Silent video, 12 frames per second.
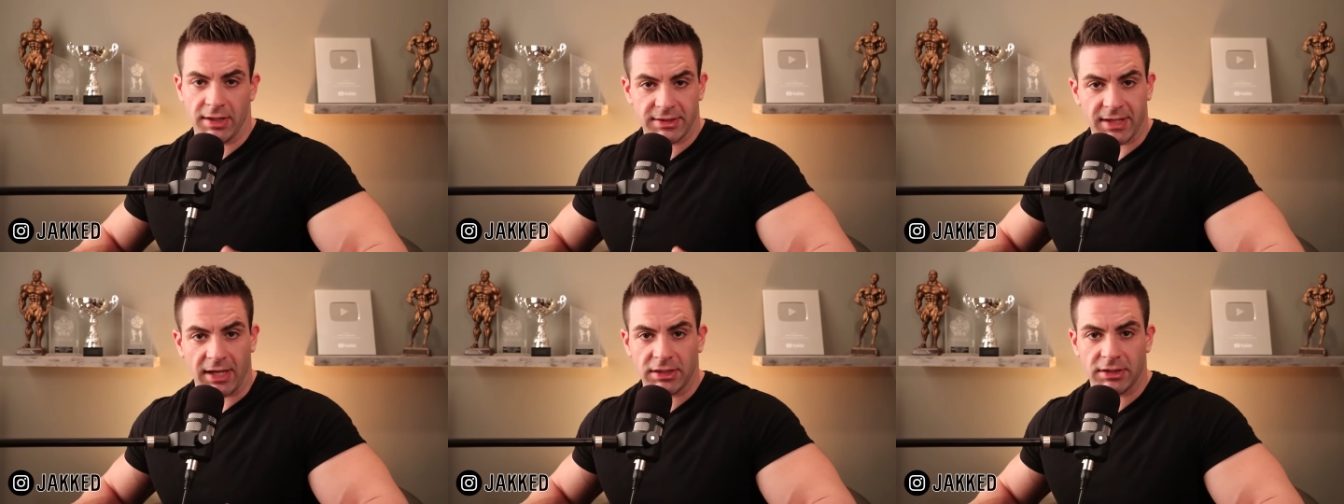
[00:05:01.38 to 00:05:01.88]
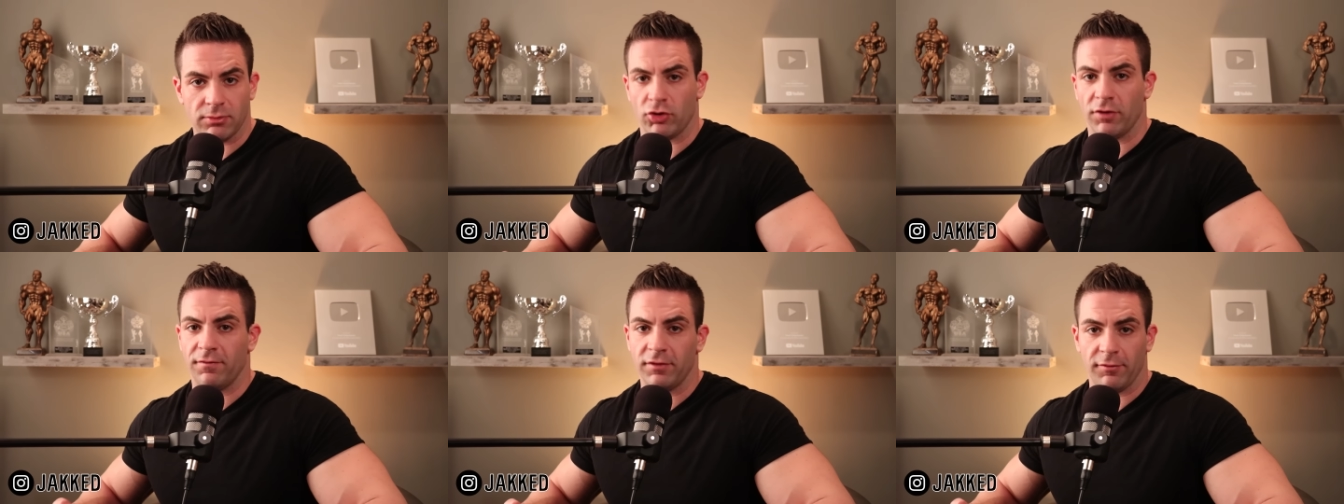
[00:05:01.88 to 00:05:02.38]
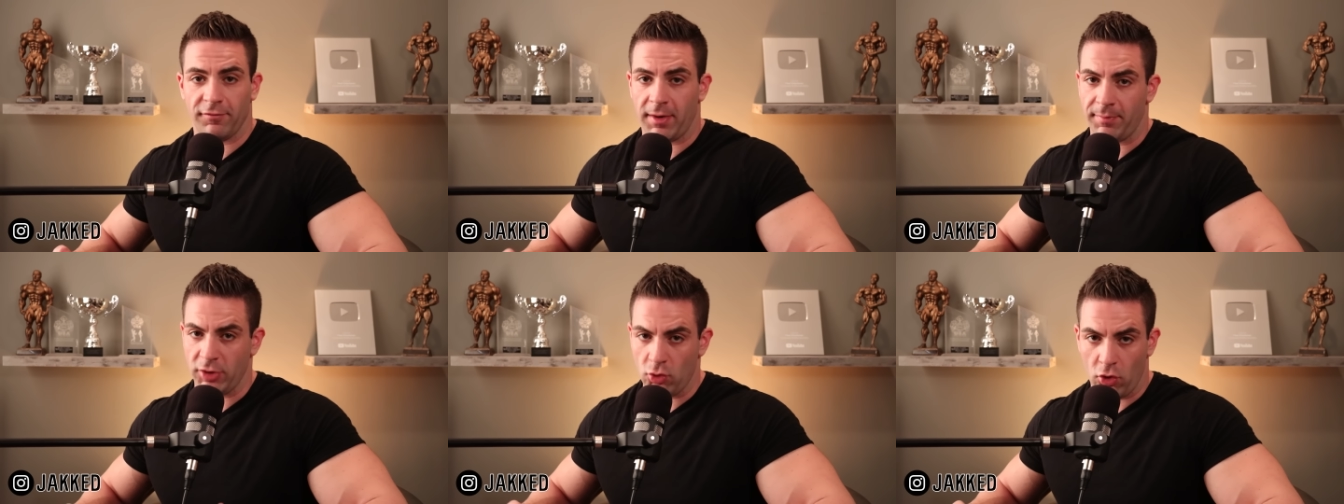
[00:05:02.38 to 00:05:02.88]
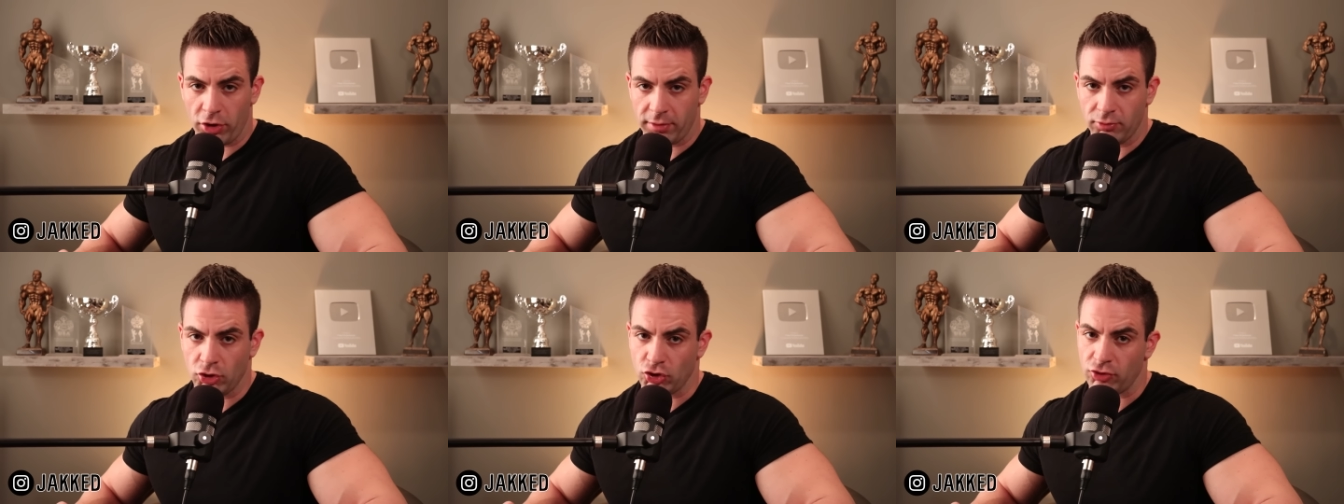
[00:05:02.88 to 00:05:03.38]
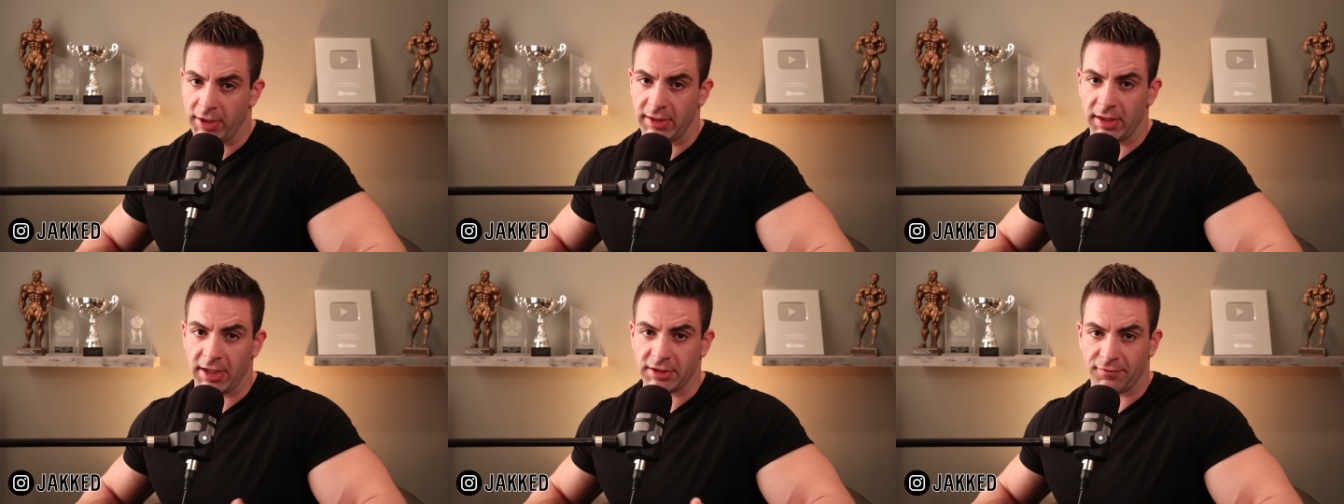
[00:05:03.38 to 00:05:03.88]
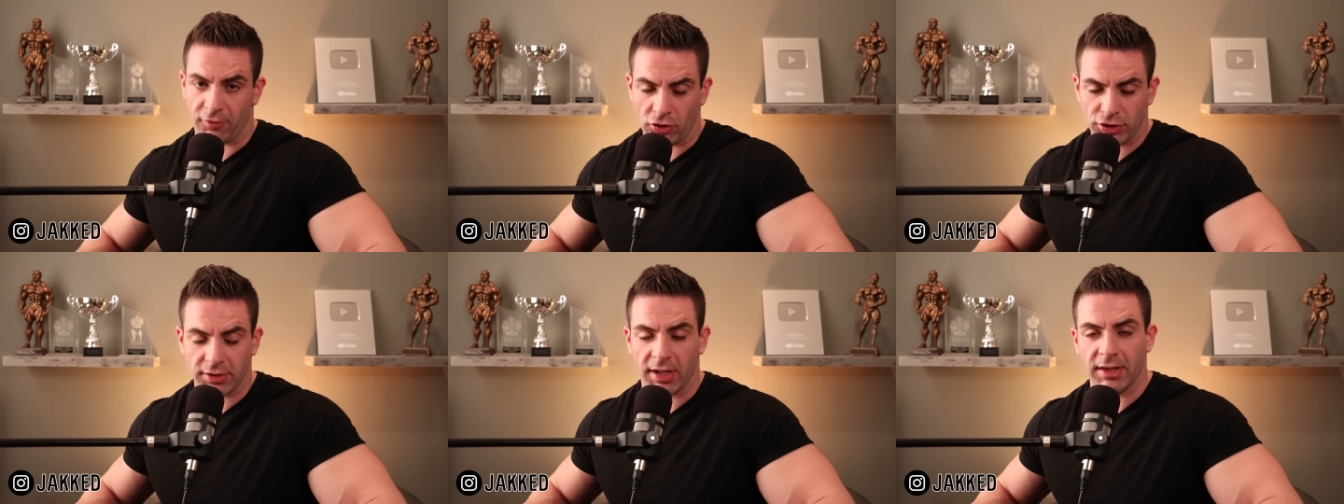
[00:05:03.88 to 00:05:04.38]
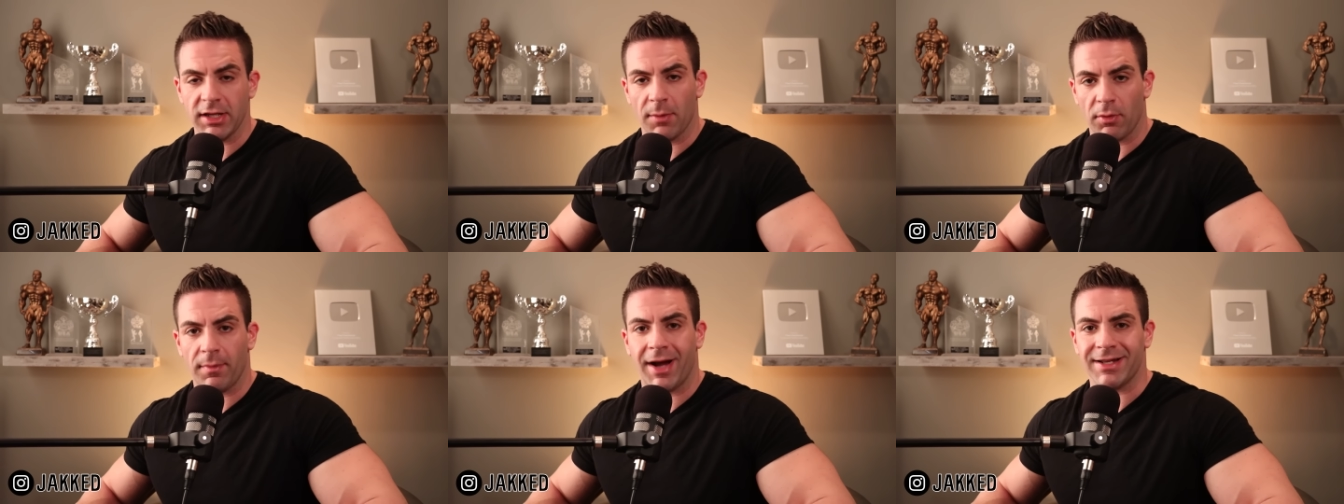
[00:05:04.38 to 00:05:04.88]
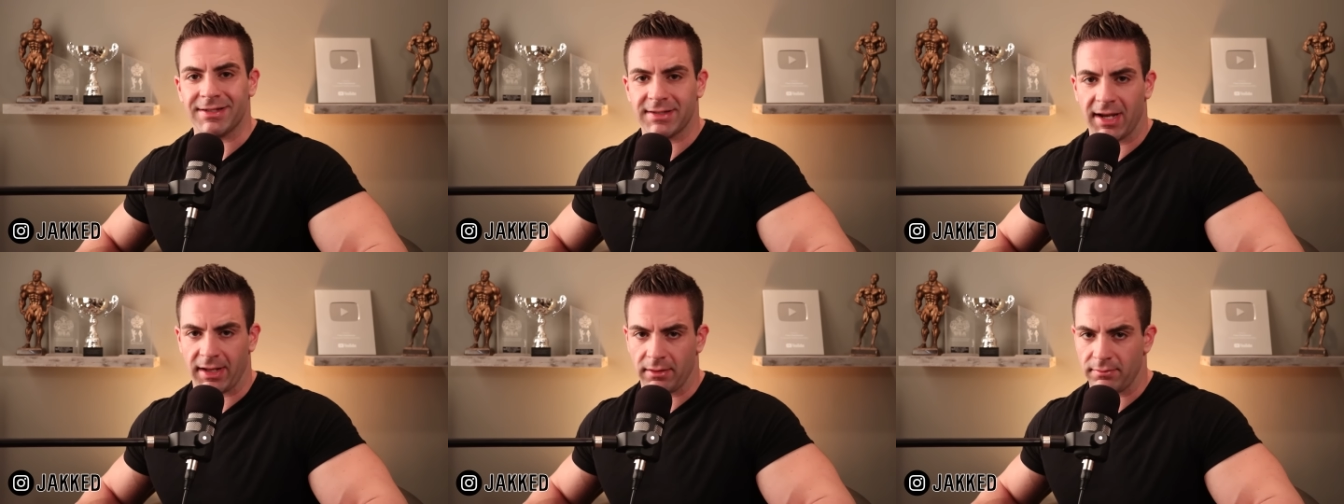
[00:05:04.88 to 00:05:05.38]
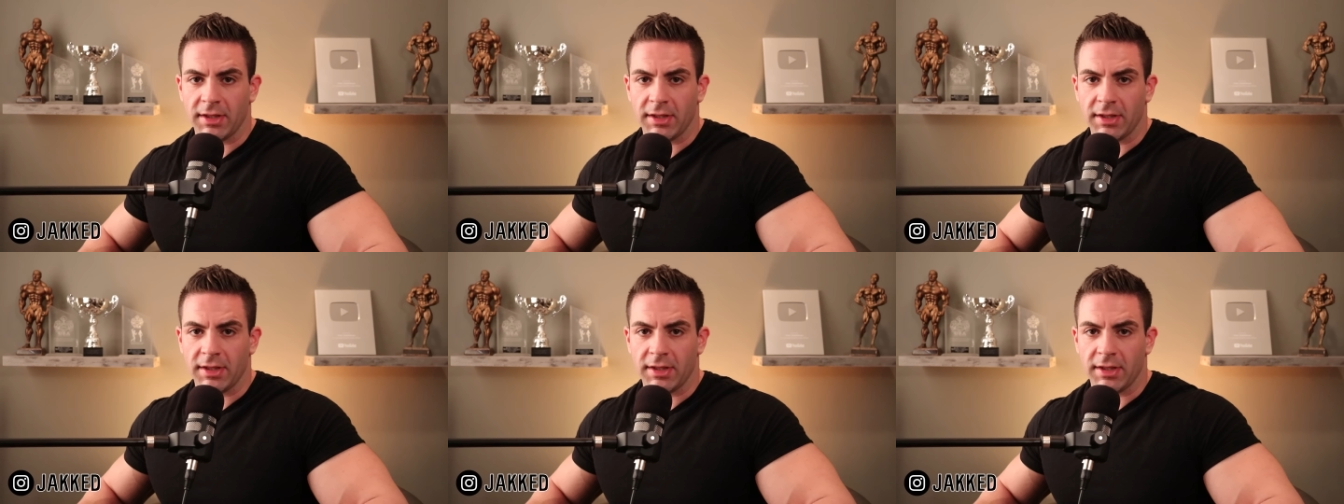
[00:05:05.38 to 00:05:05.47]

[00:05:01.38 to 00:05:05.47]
In this case, you can flip-flop the order, you train legs first and the upper body second.